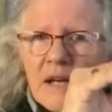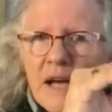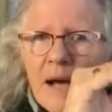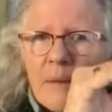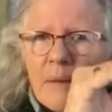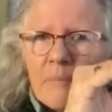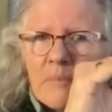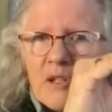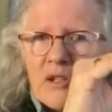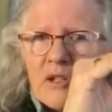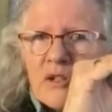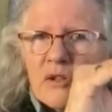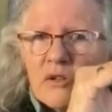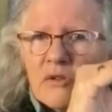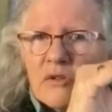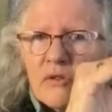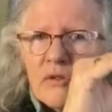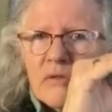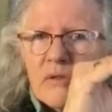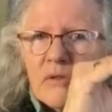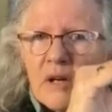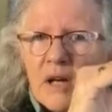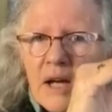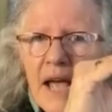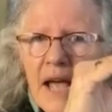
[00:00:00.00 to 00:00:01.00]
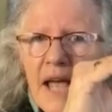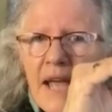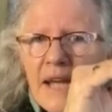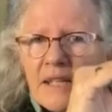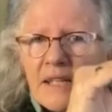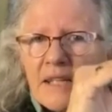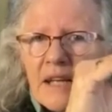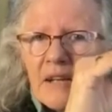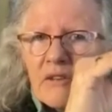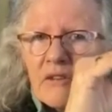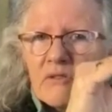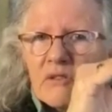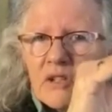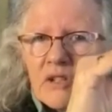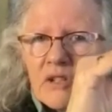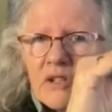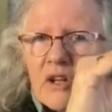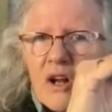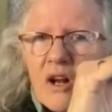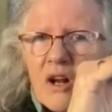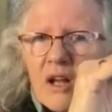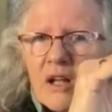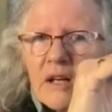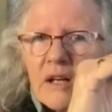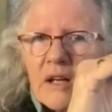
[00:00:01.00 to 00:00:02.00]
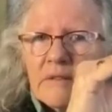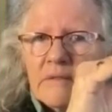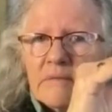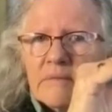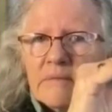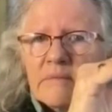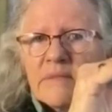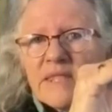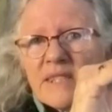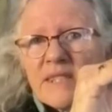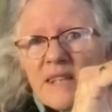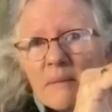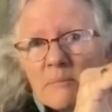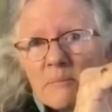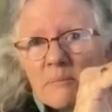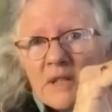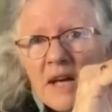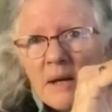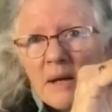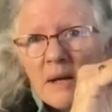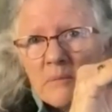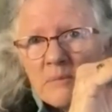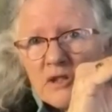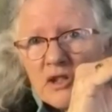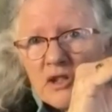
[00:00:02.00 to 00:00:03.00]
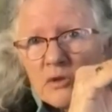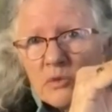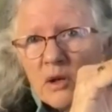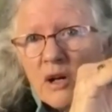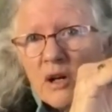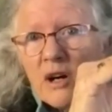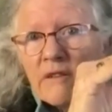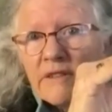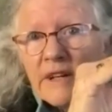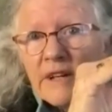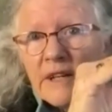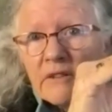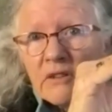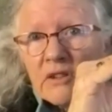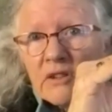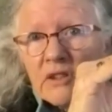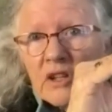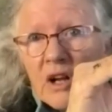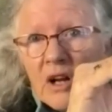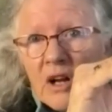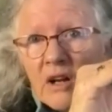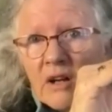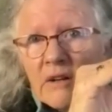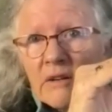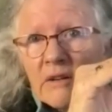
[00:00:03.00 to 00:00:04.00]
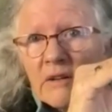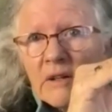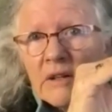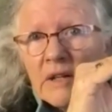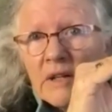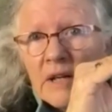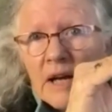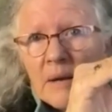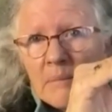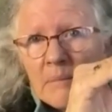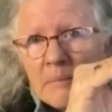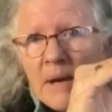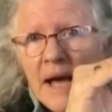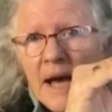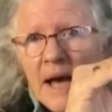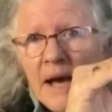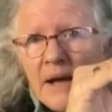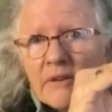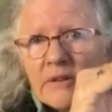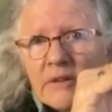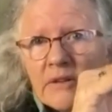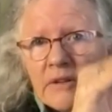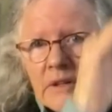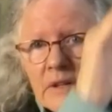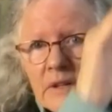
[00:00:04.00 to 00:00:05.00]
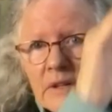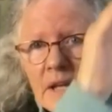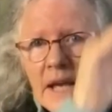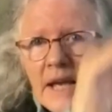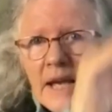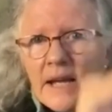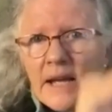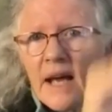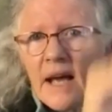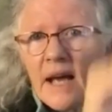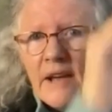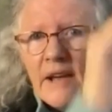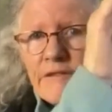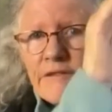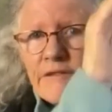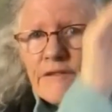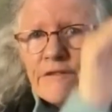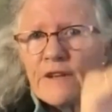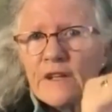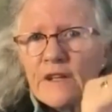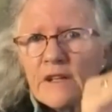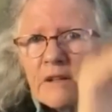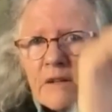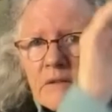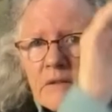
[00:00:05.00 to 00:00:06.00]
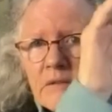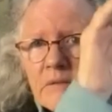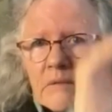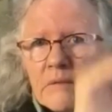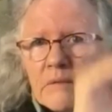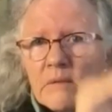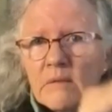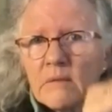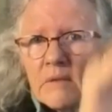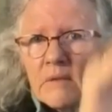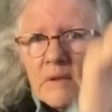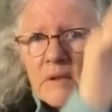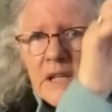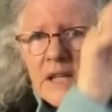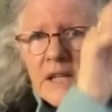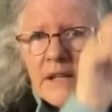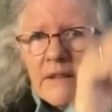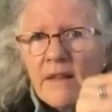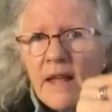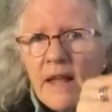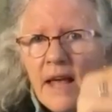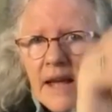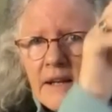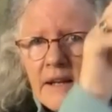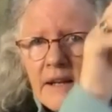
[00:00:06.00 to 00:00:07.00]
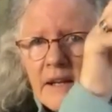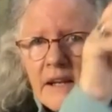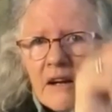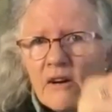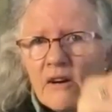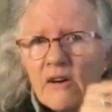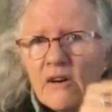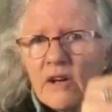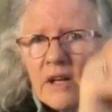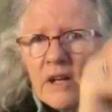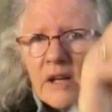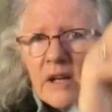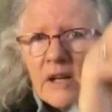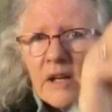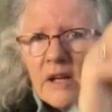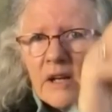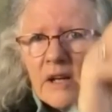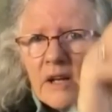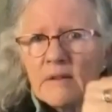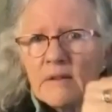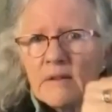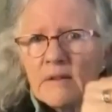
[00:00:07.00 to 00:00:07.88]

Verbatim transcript: up to $800, sometimes $1,200 amount. And I fit in that area.